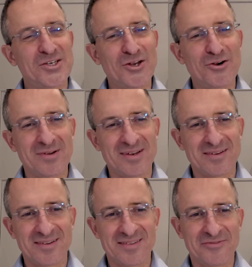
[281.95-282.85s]
You know,
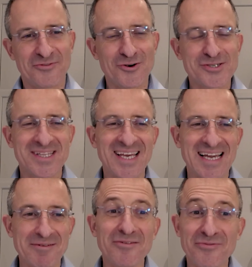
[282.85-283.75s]
uh, the first
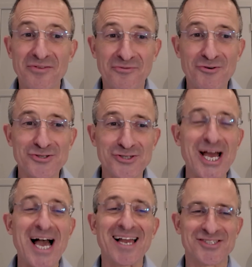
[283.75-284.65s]
thing, I mean, the, the,
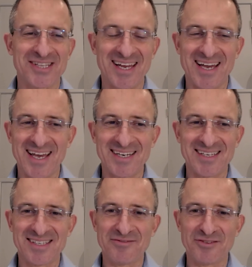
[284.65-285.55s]
first challenge that I
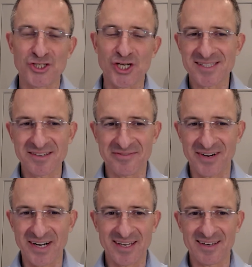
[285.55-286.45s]
had is even
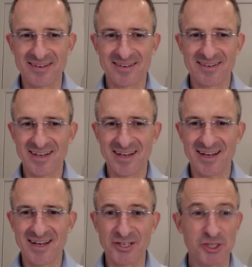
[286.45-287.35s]
justifying
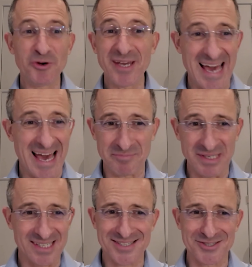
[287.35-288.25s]
uh, doing
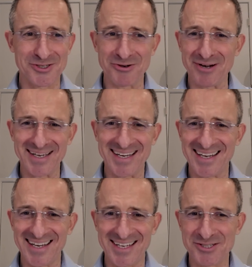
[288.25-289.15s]
happiness during
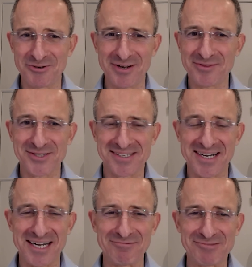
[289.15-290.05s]
uh, during this
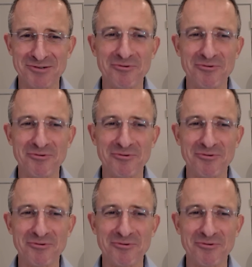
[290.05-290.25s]
time.